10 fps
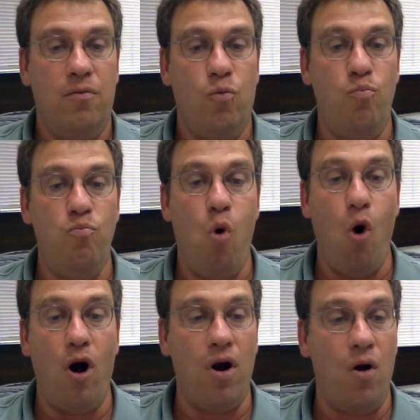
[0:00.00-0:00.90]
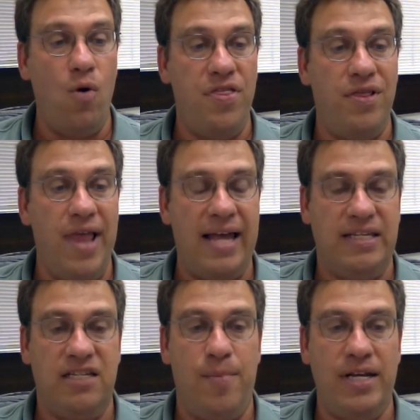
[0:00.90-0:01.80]
more with
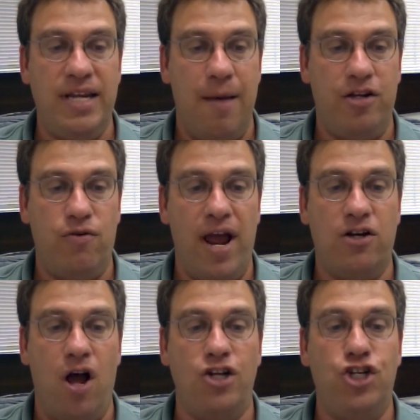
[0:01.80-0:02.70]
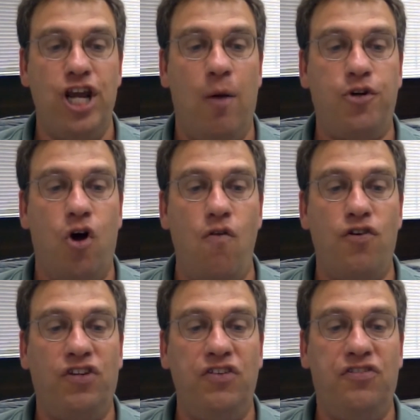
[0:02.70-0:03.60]
less as the pandemic dragged on. She helped
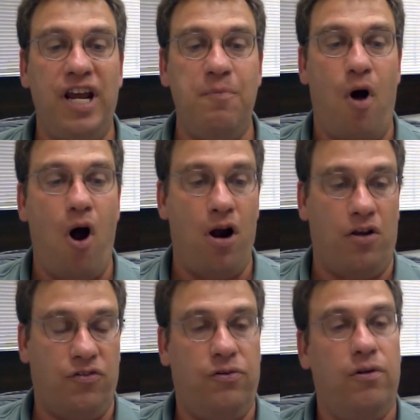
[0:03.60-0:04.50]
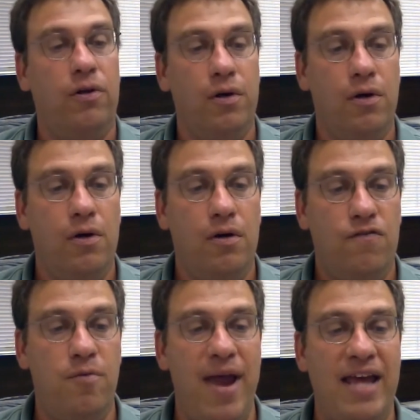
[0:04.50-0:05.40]
oversee state parks
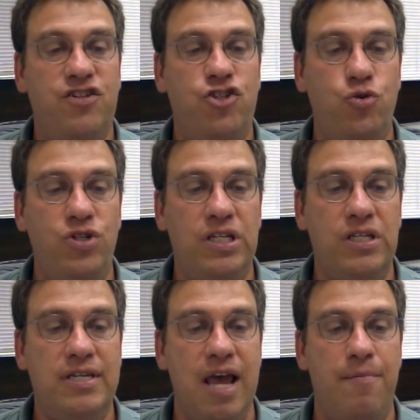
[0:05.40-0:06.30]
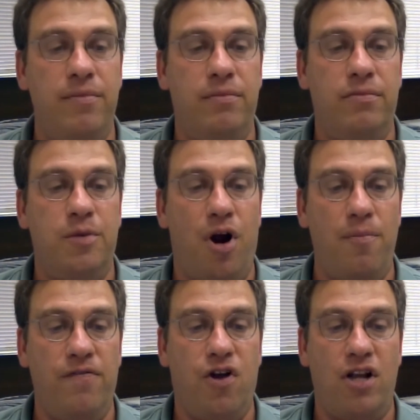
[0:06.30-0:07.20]
for the Massachusetts
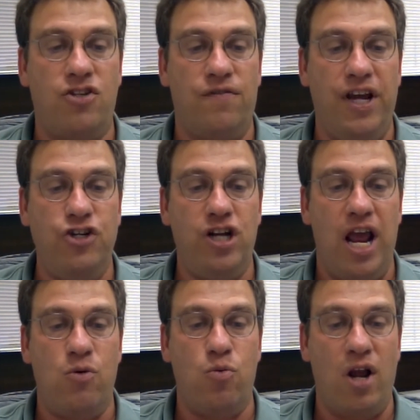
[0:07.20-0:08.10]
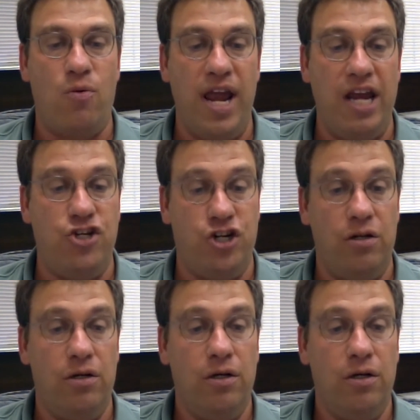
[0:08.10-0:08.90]
Department of Conservation and Recreation.